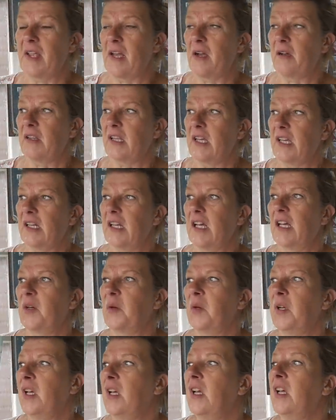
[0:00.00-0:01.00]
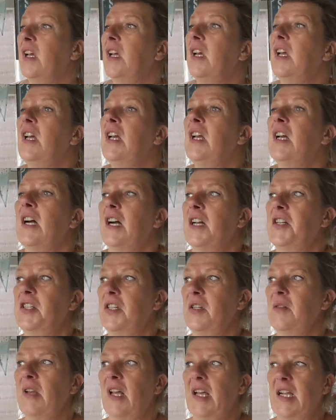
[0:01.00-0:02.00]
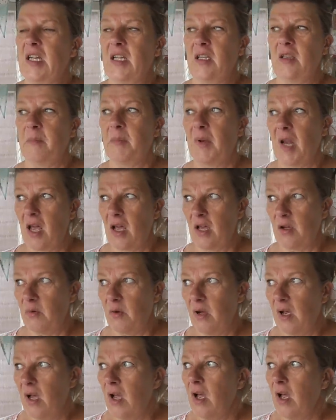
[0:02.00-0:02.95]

out there now. I do like the blow,